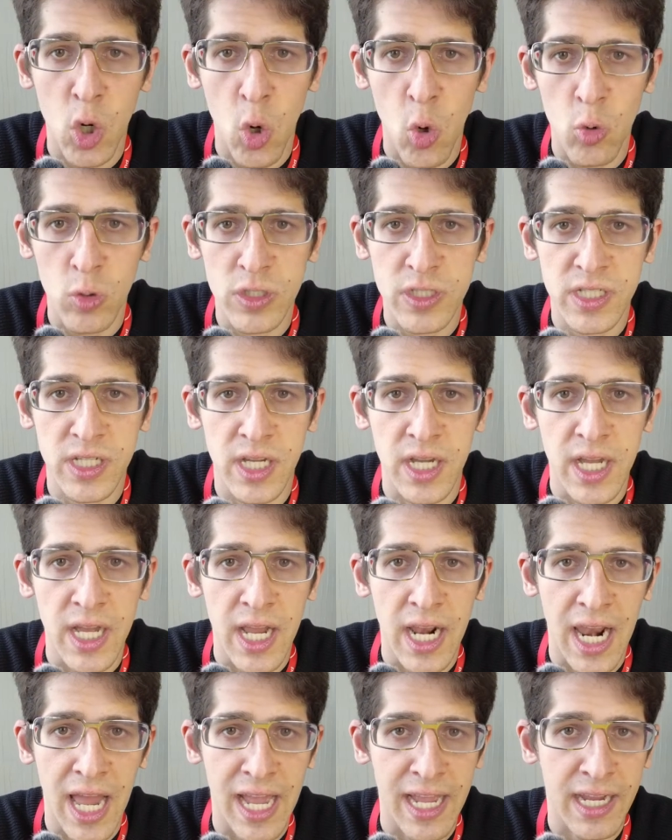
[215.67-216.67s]
roles
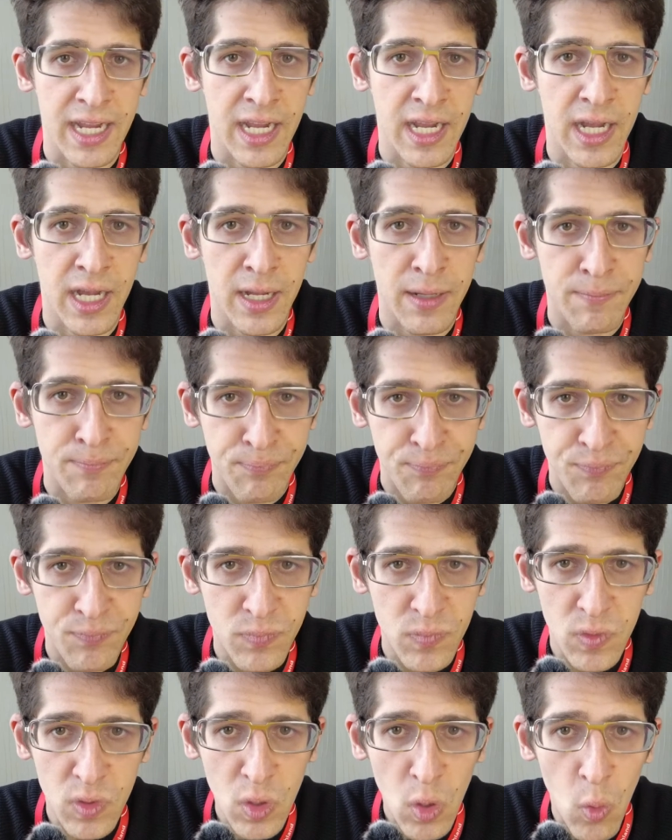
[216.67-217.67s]
like
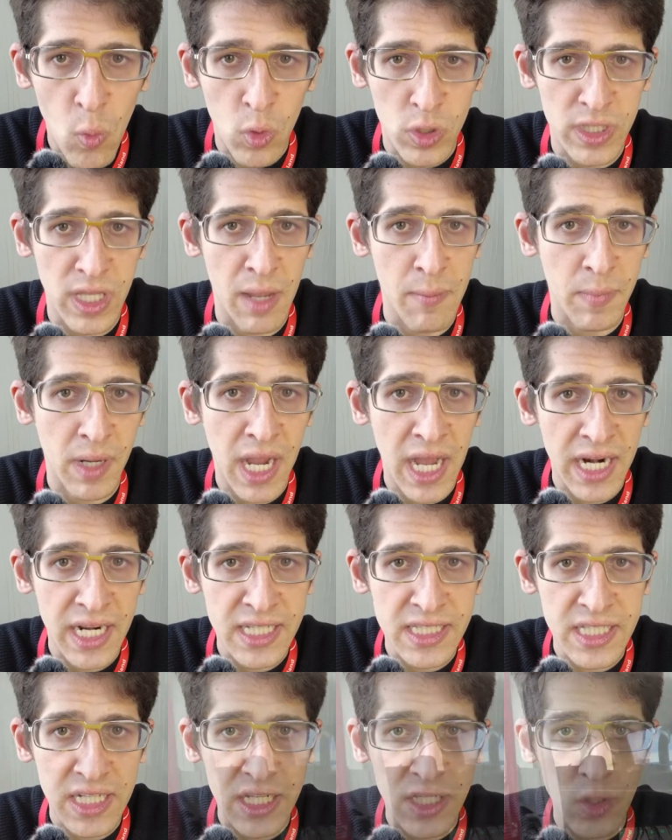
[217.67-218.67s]
what I'm
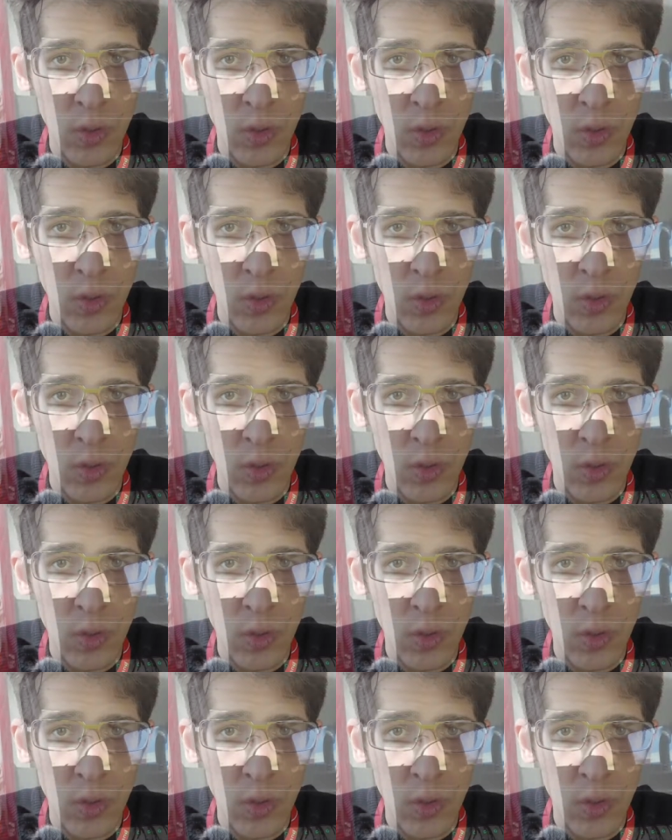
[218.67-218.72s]
currently